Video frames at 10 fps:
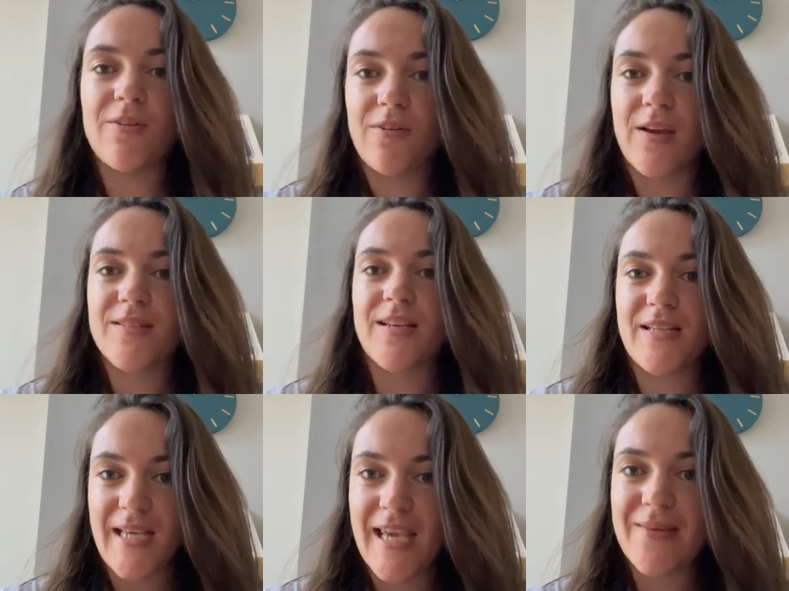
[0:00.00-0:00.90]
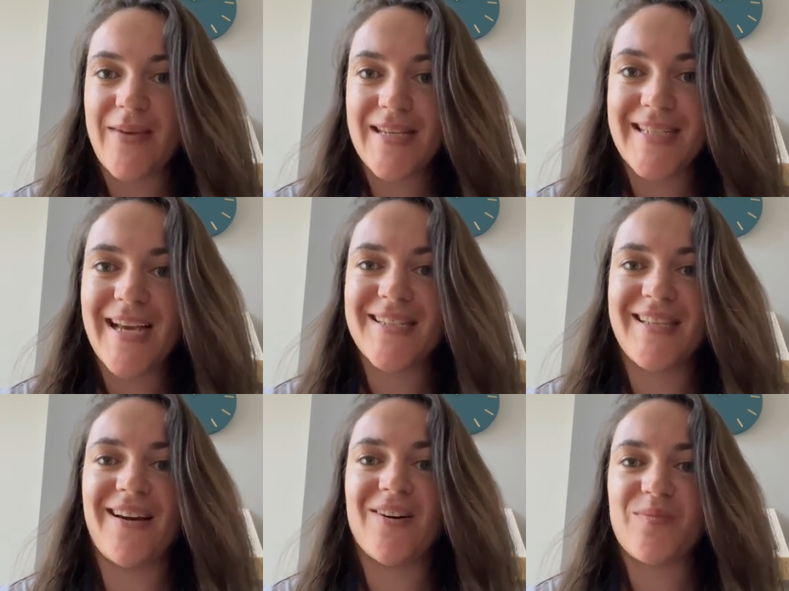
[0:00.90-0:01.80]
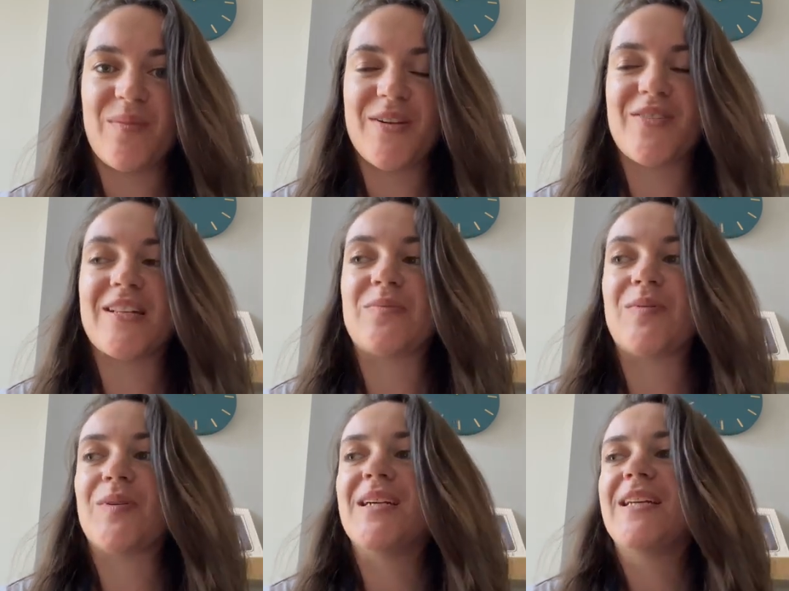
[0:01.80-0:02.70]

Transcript: long it's going to take me to get to the yard on public transport.